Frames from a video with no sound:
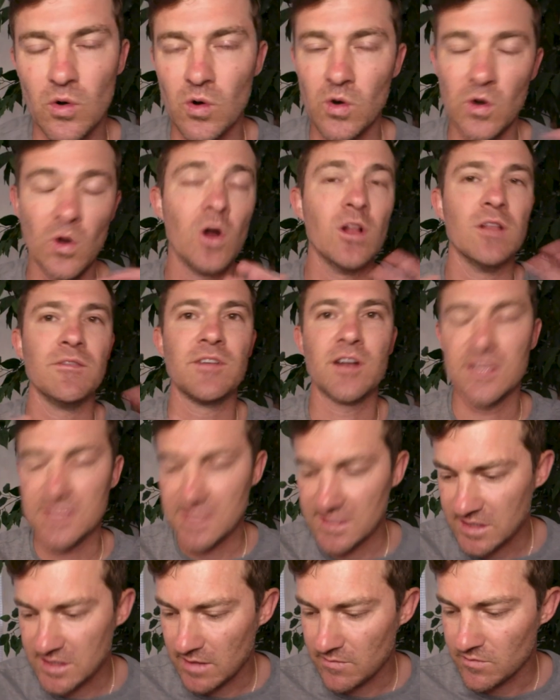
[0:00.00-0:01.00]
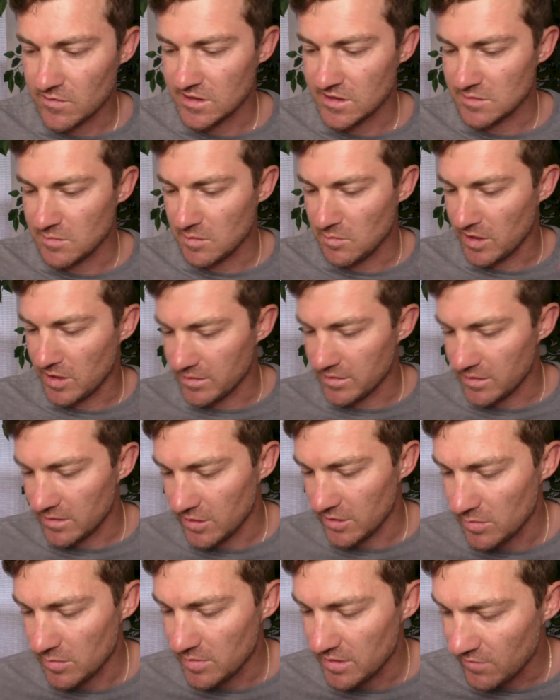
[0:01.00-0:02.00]
or all of it on discoveries. We want a
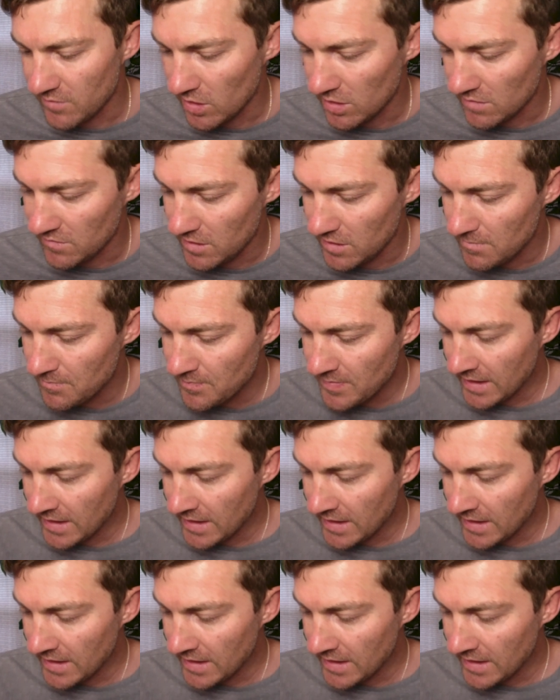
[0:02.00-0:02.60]
little bit of all of it.